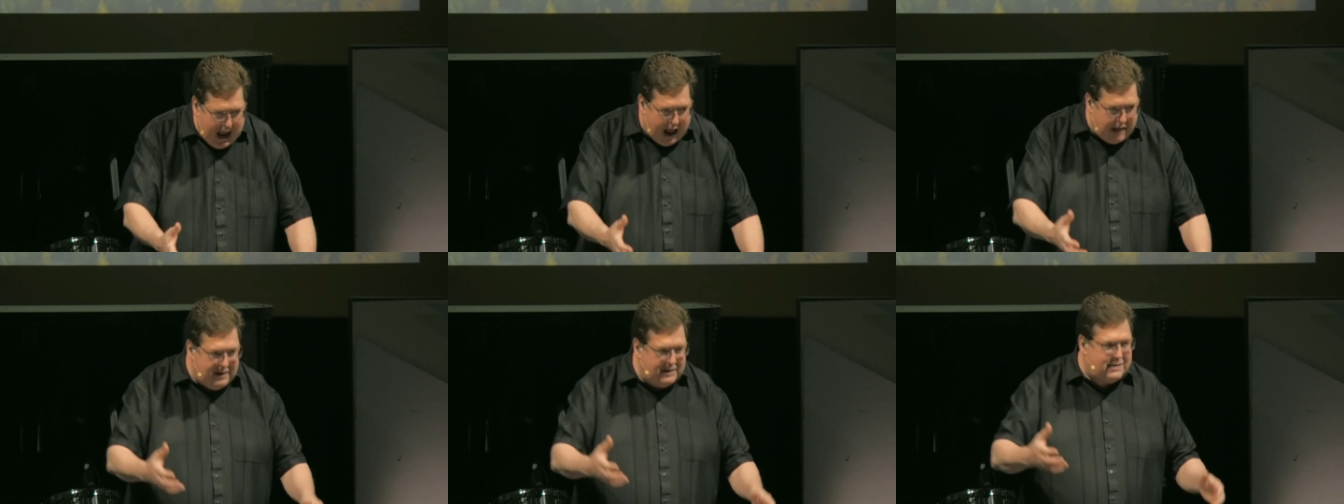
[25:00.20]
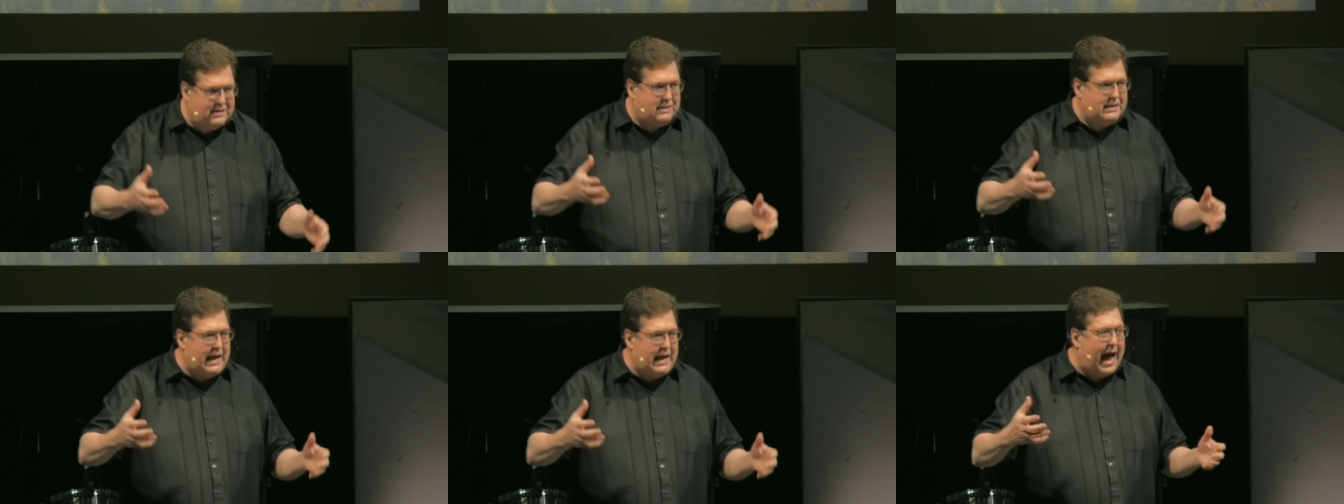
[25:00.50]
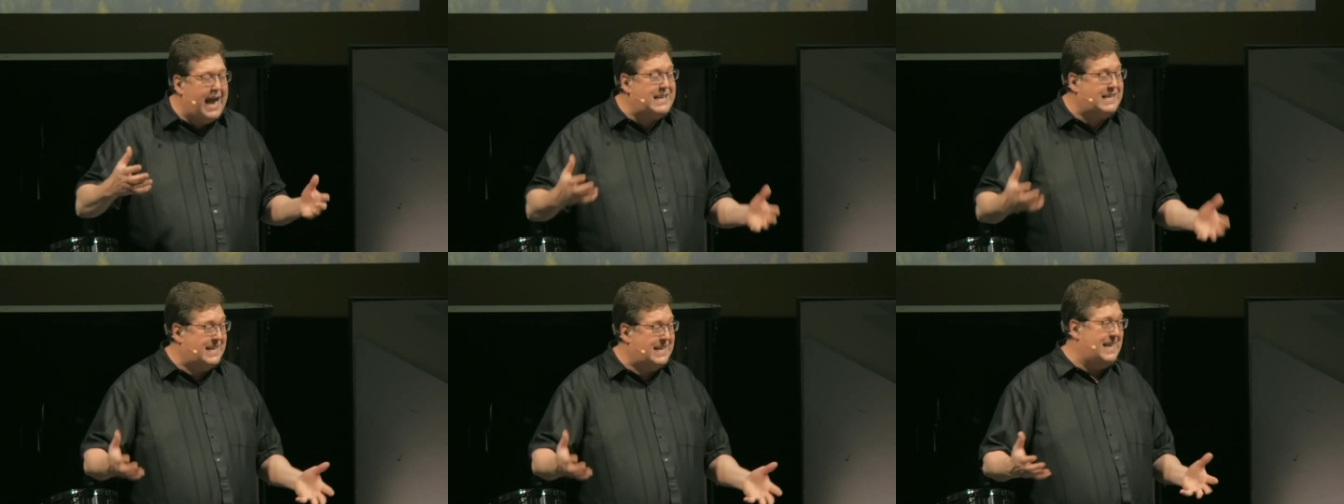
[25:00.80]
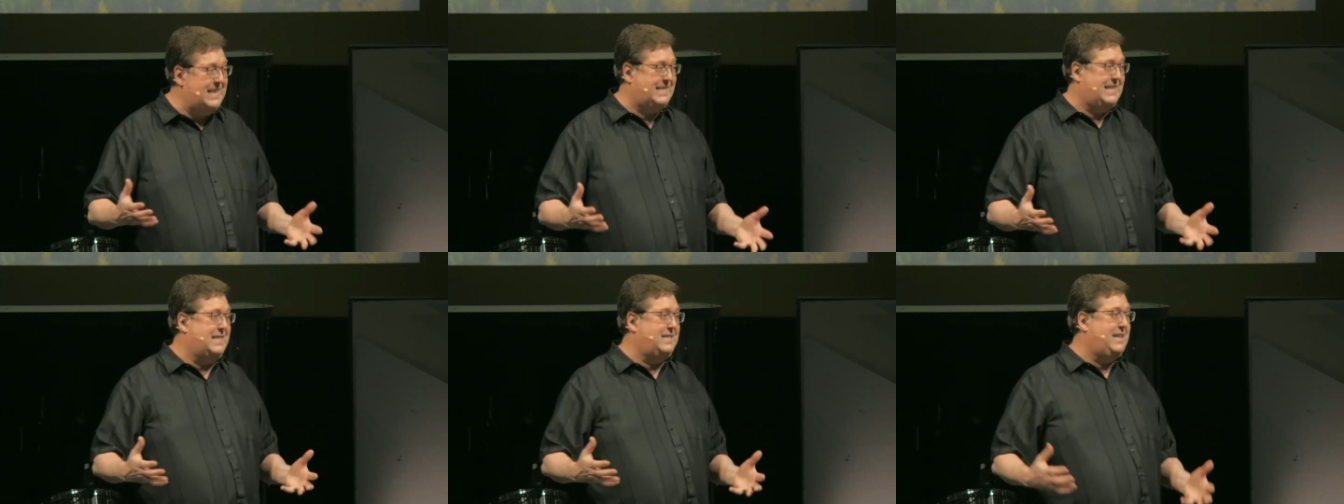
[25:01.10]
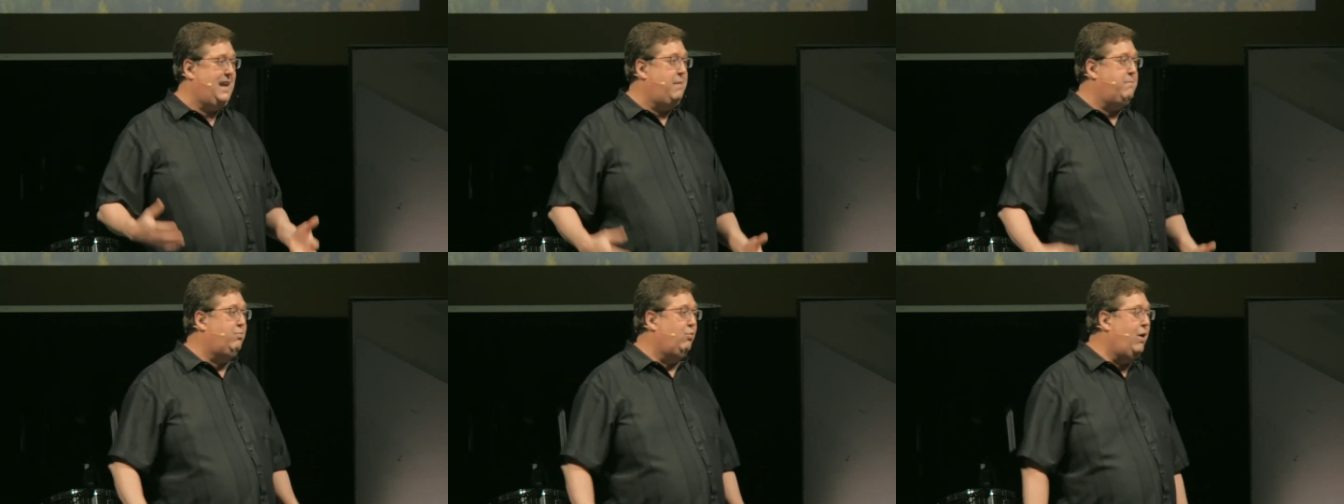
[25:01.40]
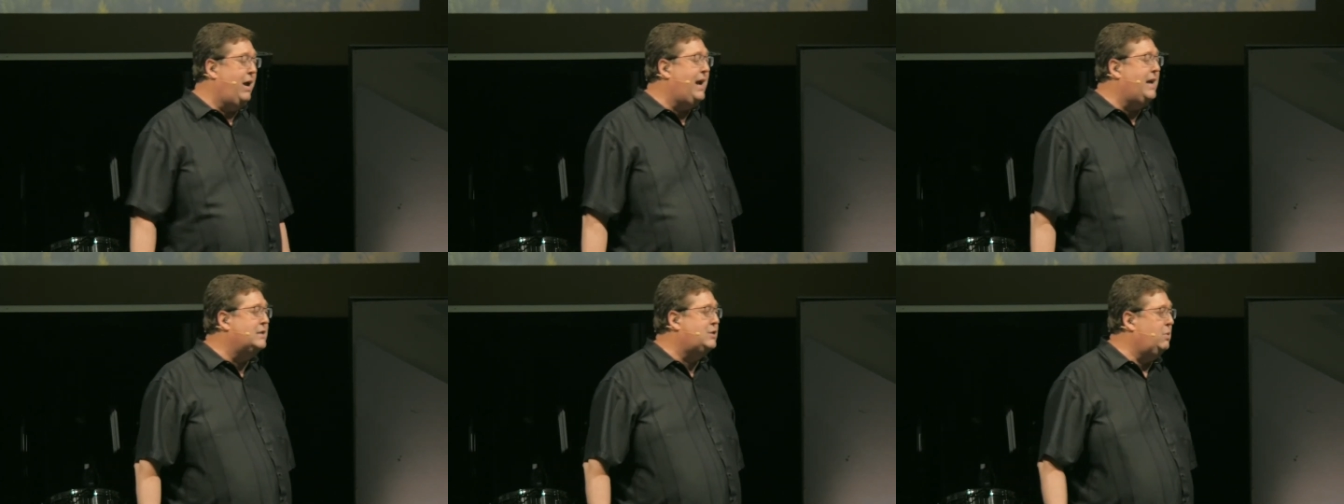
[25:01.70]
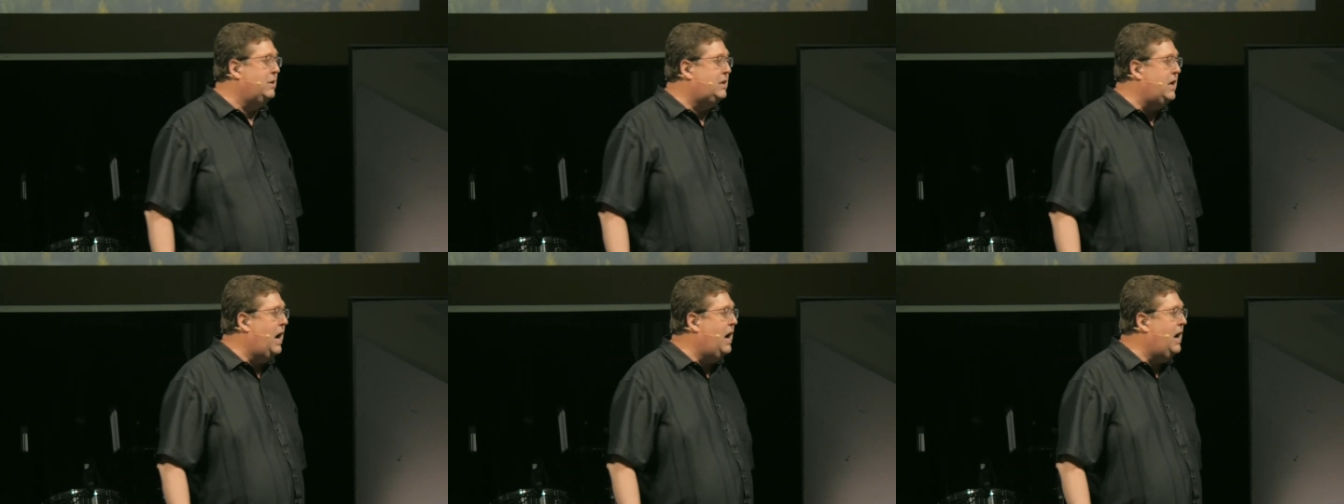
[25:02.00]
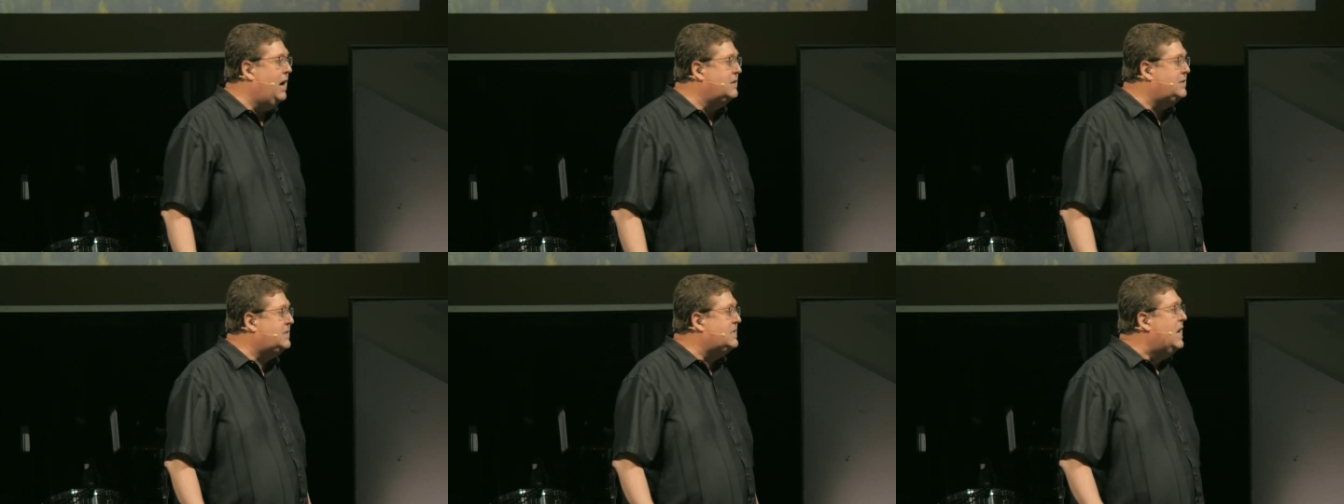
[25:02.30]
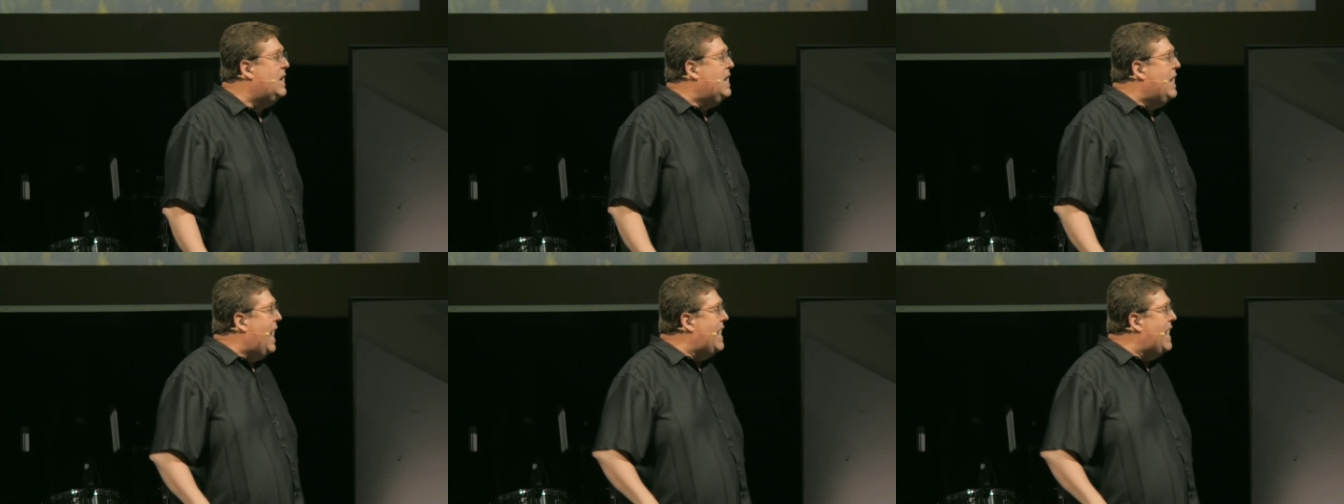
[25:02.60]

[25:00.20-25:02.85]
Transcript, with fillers: And this identity brings with us